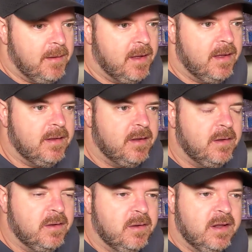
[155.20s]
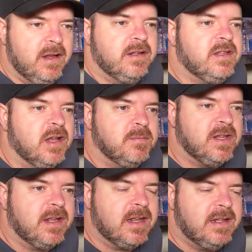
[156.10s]
uh, in terms
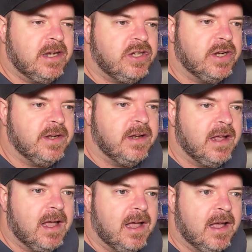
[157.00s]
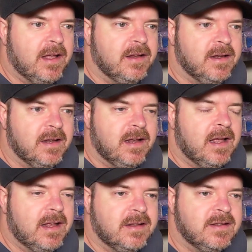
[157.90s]
of the condition uh,
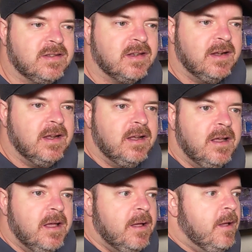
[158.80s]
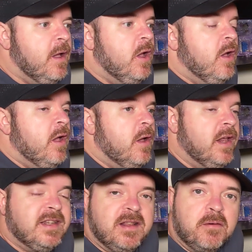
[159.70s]
and
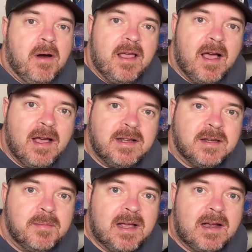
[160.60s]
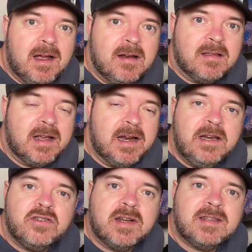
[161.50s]
is it the right item, that kind of thing. An
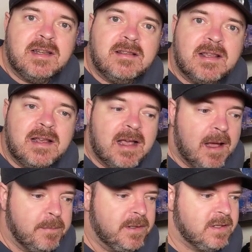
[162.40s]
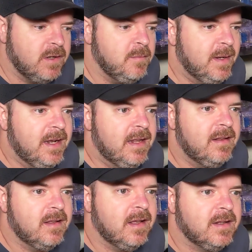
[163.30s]
interesting thing happened to me
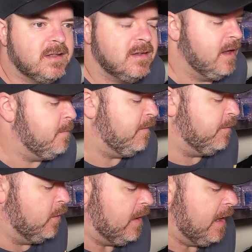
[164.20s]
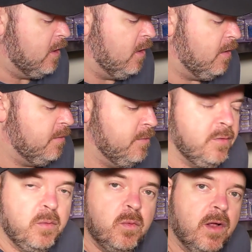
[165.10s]
in that uh, before I got
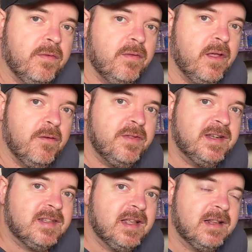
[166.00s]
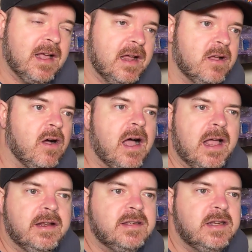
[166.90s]
the one of this thing that I got,
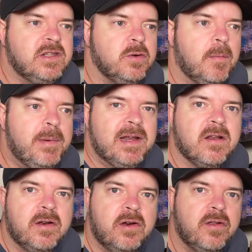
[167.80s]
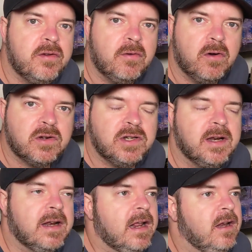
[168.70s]
I did do a bid on another auction,
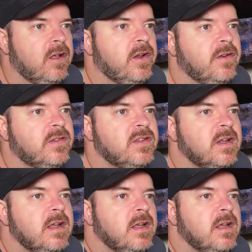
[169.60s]
and I learnt